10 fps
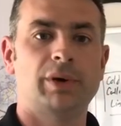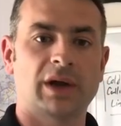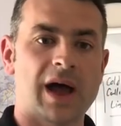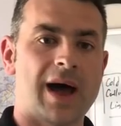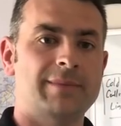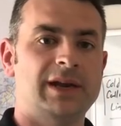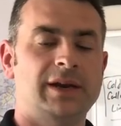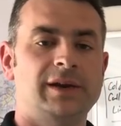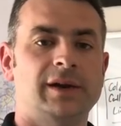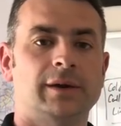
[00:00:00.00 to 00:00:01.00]
put a comment
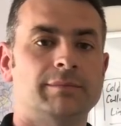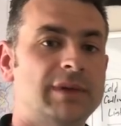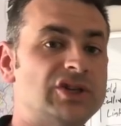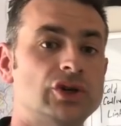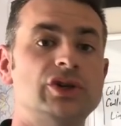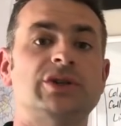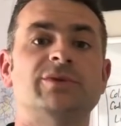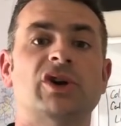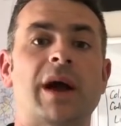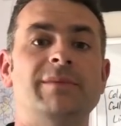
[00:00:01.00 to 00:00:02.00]
in here. Make sure you
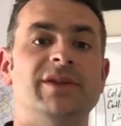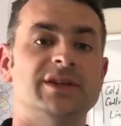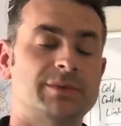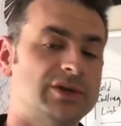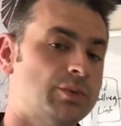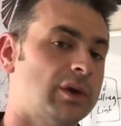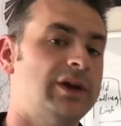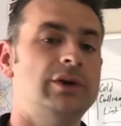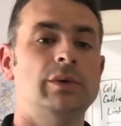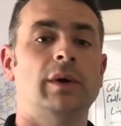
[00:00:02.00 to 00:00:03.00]
subscribe to this, because we're
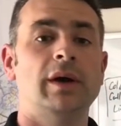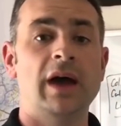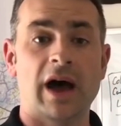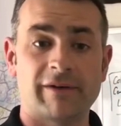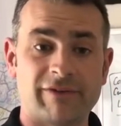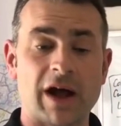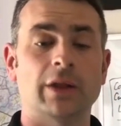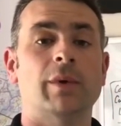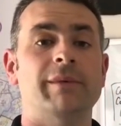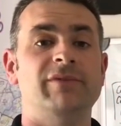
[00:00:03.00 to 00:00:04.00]
going to do a
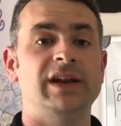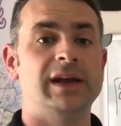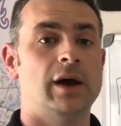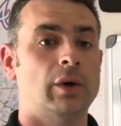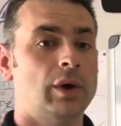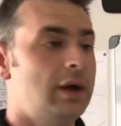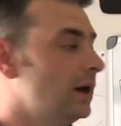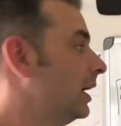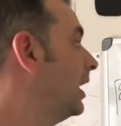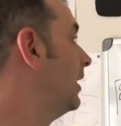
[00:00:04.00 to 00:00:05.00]
follow-up video
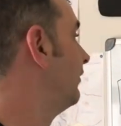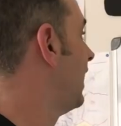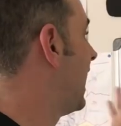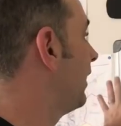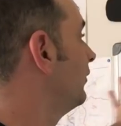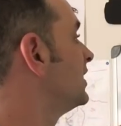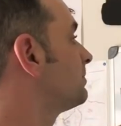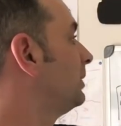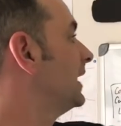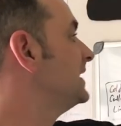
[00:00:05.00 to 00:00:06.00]
of how this
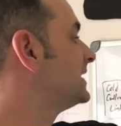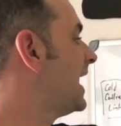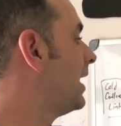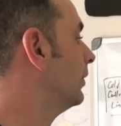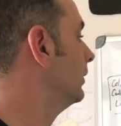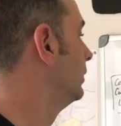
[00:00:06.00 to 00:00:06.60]
plays out